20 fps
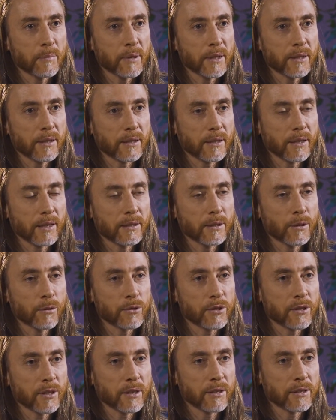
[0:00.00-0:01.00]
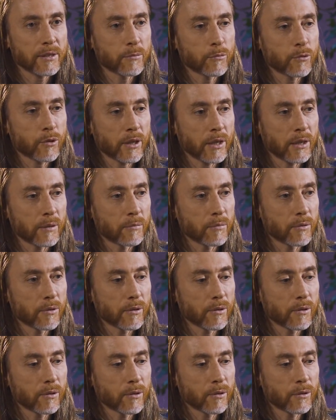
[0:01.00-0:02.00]
From the moment he became a
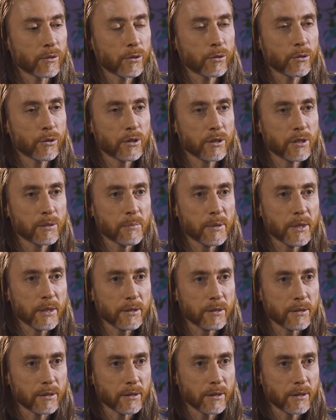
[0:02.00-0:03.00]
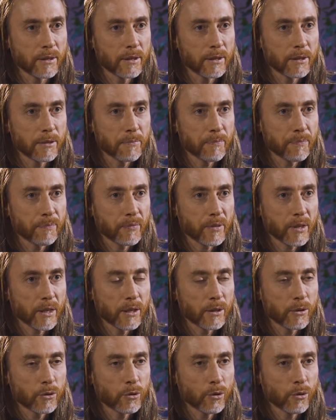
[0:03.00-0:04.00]
samurai is his journey towards
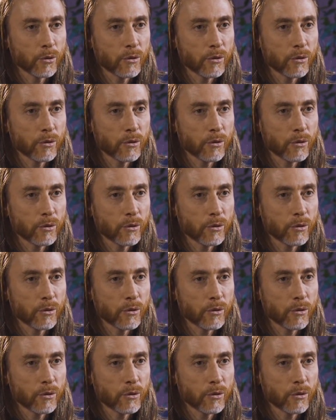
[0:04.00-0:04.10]
death.